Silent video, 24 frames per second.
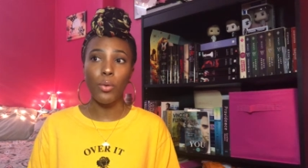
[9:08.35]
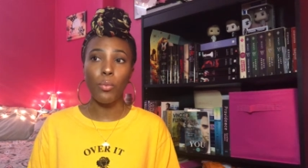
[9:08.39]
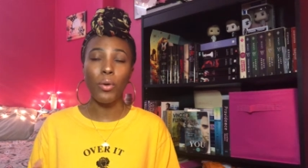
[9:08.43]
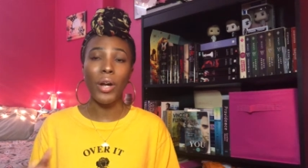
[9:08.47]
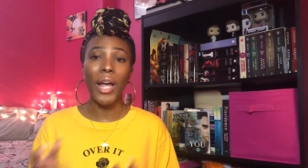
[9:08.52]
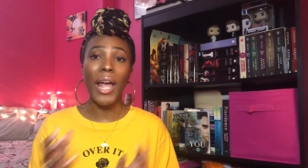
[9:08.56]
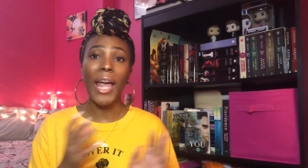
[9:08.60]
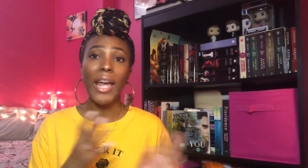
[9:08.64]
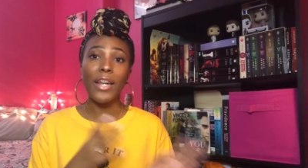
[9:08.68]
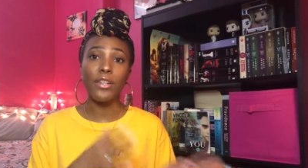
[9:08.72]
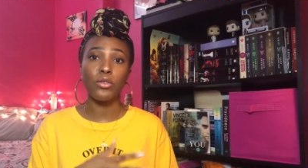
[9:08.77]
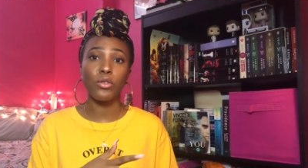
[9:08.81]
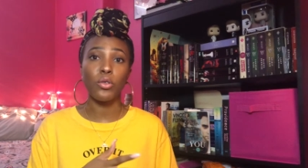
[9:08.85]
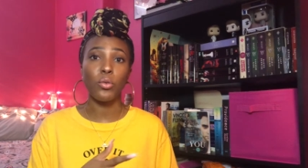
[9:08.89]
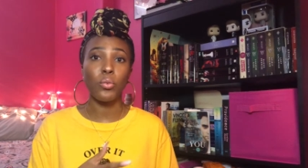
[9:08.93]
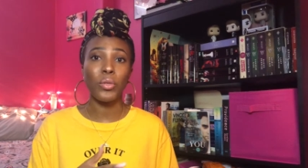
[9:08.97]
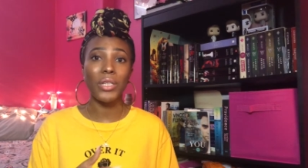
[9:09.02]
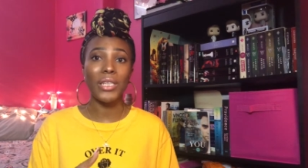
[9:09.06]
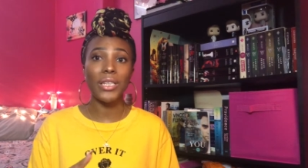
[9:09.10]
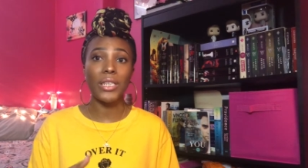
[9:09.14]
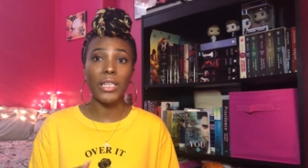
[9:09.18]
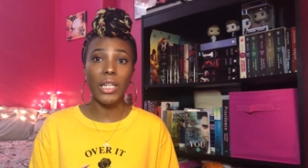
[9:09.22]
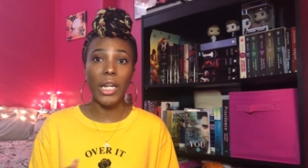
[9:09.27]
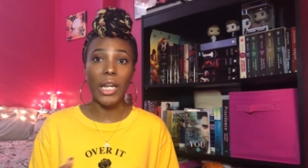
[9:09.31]
what Hazel
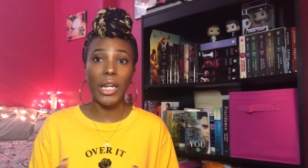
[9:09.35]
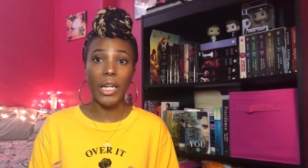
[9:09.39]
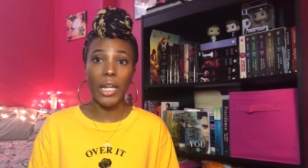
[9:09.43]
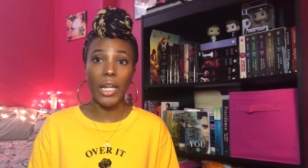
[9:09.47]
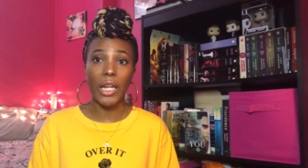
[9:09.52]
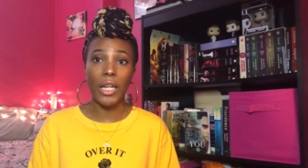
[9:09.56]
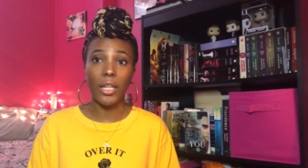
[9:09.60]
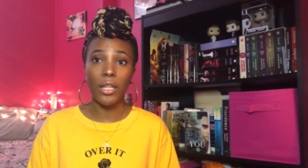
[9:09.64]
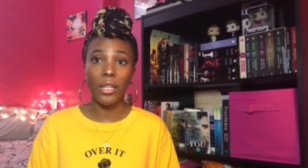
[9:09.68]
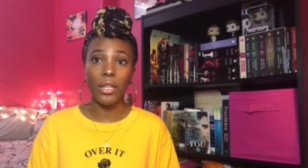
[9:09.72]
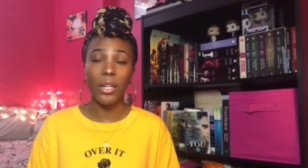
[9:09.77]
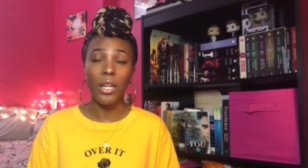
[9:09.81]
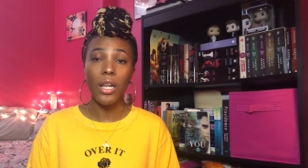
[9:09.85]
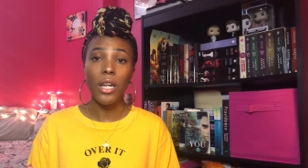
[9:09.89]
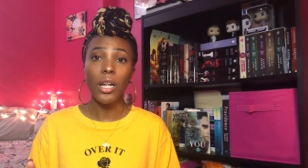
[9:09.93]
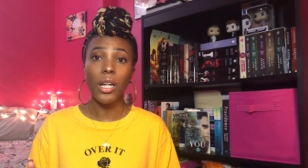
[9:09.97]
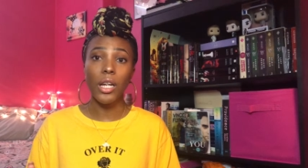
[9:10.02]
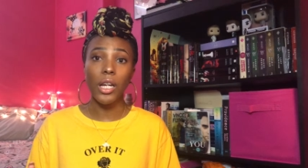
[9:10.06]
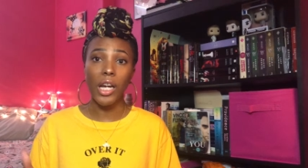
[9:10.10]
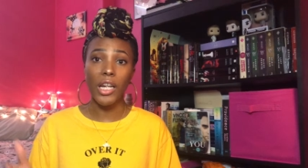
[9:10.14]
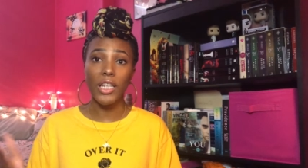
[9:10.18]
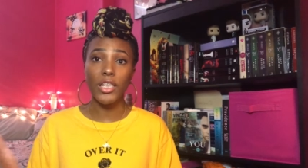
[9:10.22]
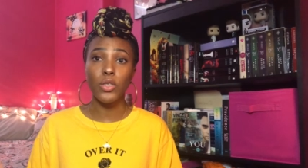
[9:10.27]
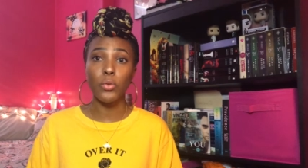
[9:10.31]
was seeing in
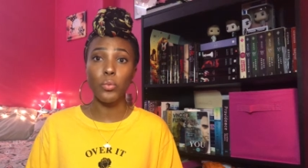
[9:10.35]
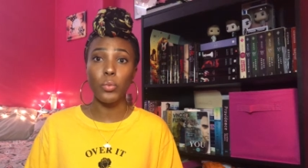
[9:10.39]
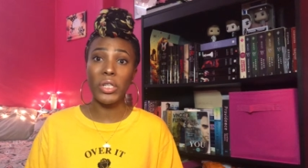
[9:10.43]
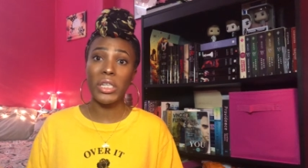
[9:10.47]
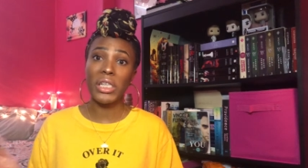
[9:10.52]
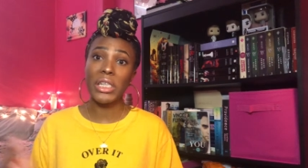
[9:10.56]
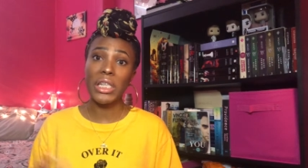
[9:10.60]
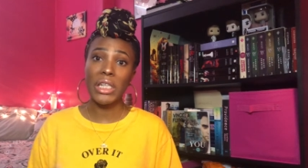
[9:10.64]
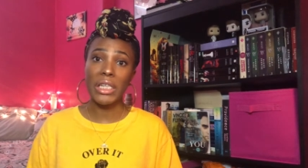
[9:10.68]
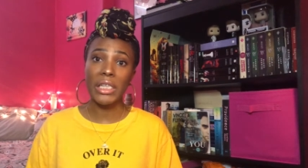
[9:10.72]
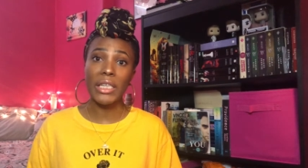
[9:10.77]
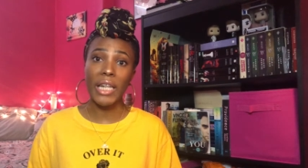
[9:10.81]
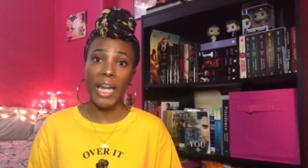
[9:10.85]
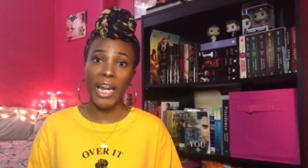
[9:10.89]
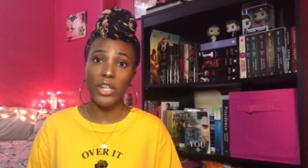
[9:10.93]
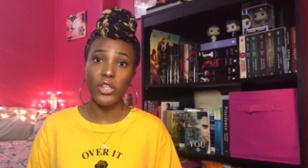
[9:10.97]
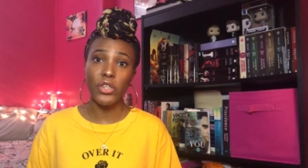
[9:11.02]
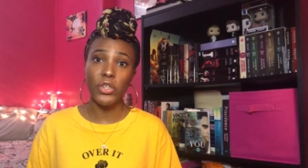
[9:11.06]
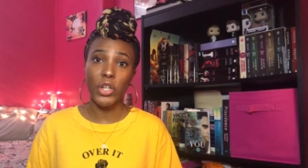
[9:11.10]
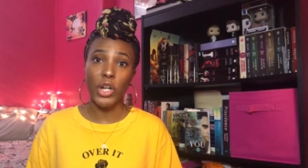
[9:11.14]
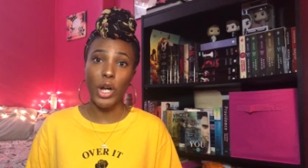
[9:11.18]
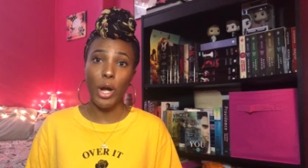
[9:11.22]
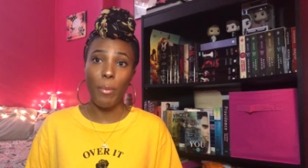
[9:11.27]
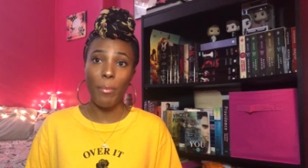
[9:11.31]
Gus once his
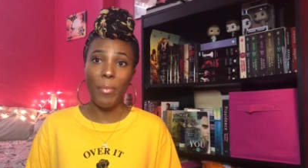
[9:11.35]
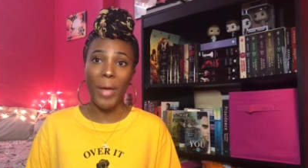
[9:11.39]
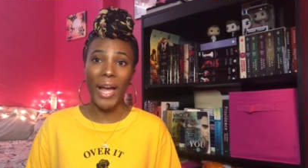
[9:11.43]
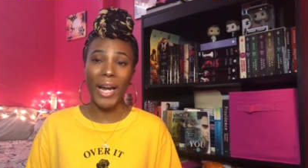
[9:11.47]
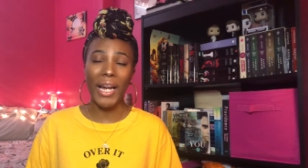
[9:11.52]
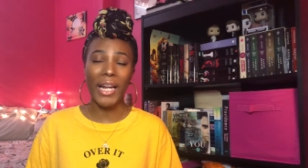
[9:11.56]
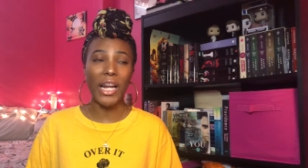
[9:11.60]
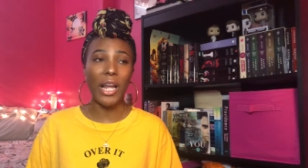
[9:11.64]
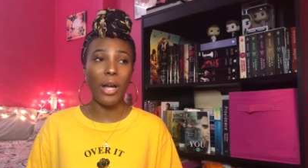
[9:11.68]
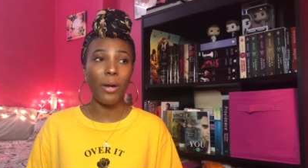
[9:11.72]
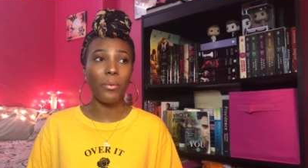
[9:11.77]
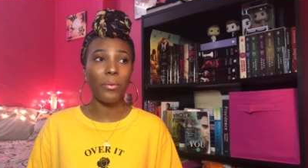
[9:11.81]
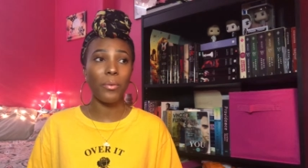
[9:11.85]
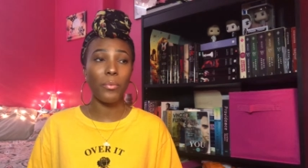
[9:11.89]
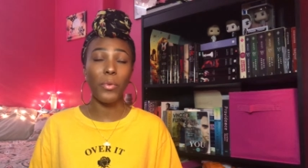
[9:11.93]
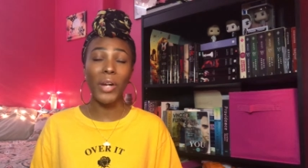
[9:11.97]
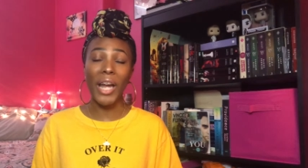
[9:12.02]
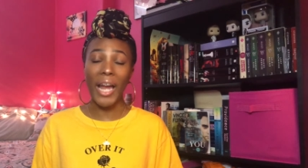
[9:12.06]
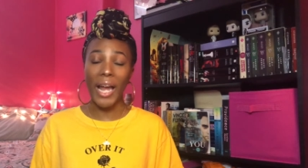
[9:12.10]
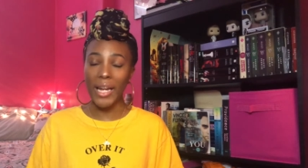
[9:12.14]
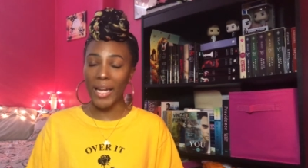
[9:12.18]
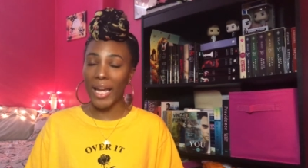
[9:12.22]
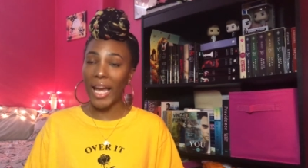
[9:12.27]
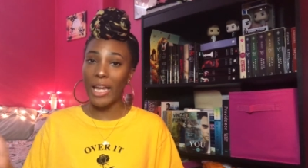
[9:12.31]
cancer came back,
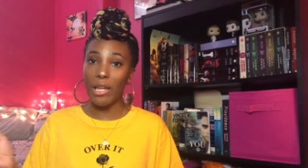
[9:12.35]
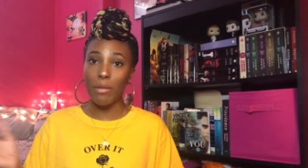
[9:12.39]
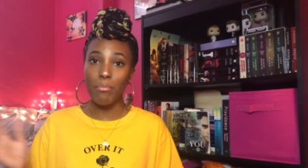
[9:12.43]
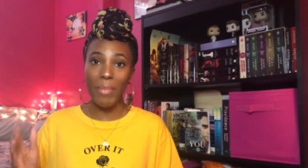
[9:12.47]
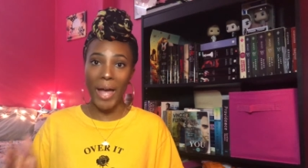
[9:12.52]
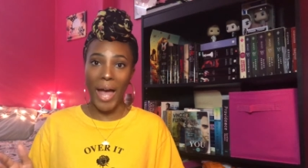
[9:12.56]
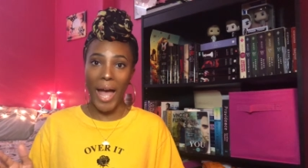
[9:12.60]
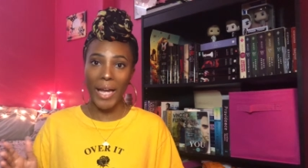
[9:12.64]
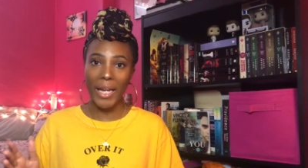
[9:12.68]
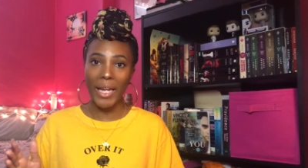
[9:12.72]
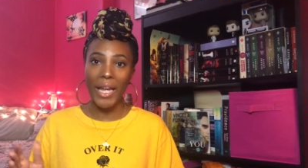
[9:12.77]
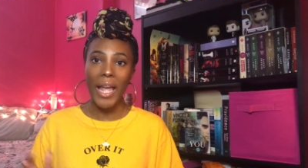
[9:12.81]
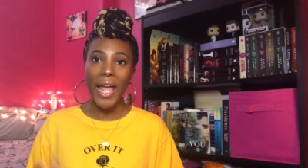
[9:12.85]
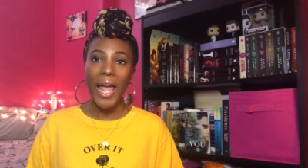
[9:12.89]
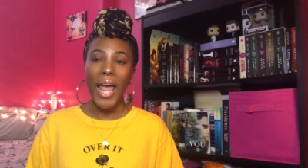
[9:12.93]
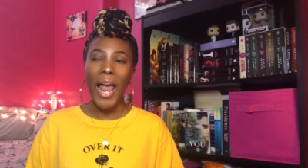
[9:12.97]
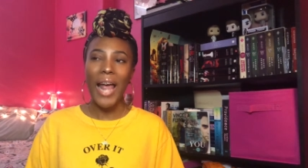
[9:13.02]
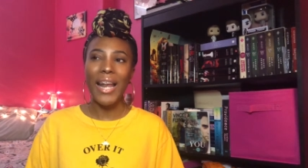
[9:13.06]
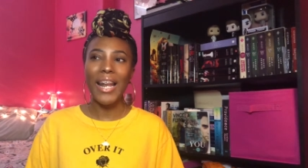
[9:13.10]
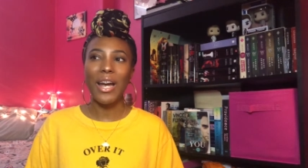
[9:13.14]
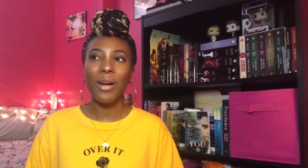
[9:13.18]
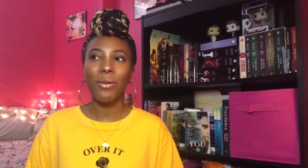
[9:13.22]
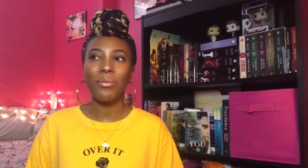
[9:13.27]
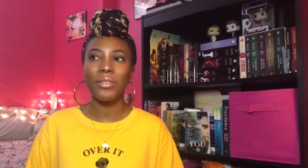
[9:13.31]

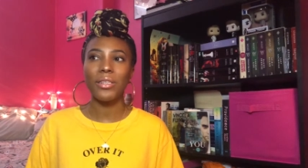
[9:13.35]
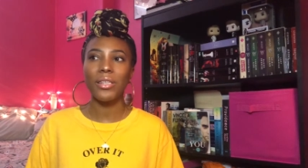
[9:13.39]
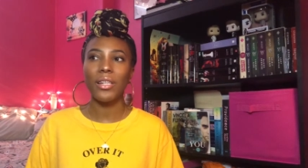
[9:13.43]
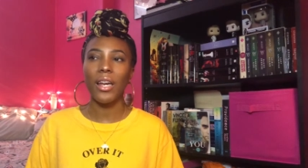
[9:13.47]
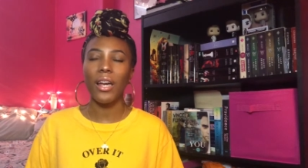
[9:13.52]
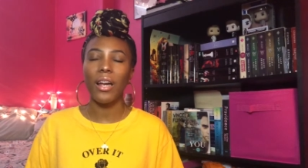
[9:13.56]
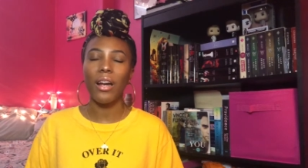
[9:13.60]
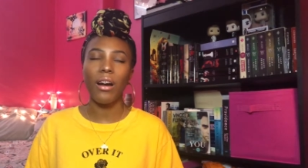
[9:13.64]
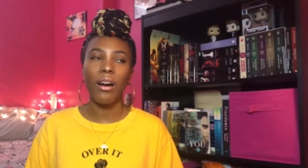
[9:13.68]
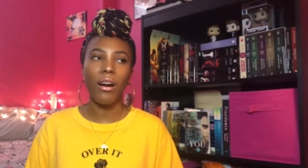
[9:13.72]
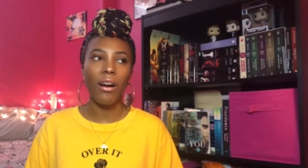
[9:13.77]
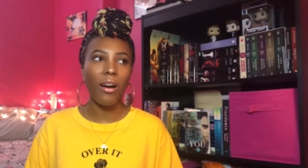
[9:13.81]
and I was like,